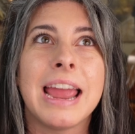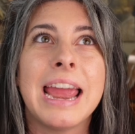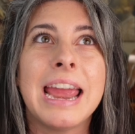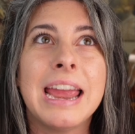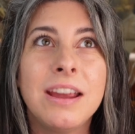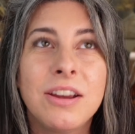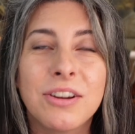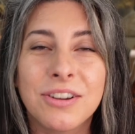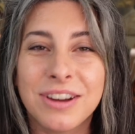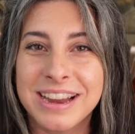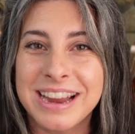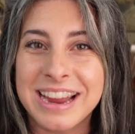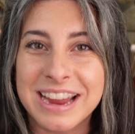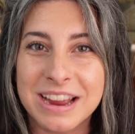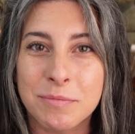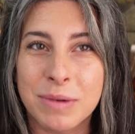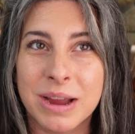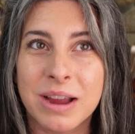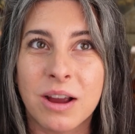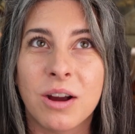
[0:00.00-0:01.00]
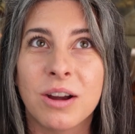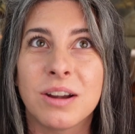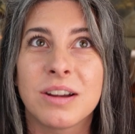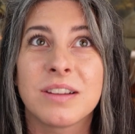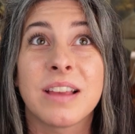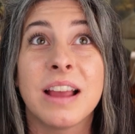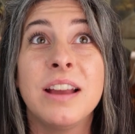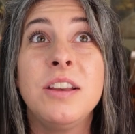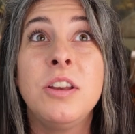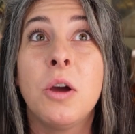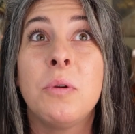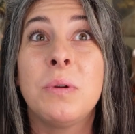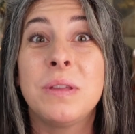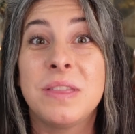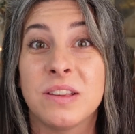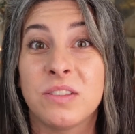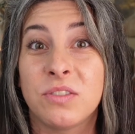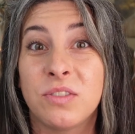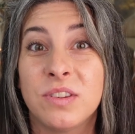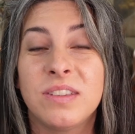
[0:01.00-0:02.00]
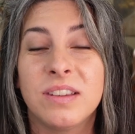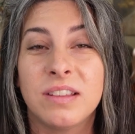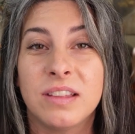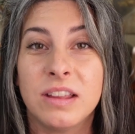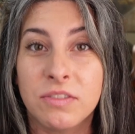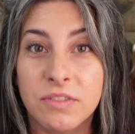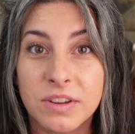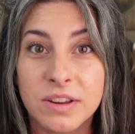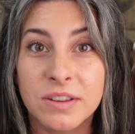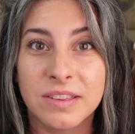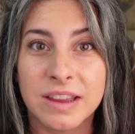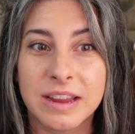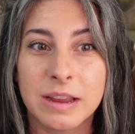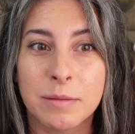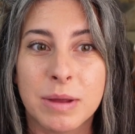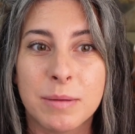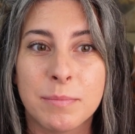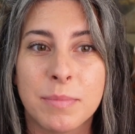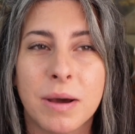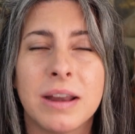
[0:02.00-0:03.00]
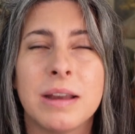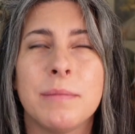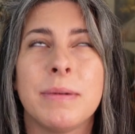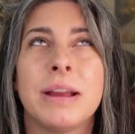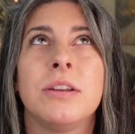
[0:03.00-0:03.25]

anchoring it in my heart because I know what this physically feels like in my body.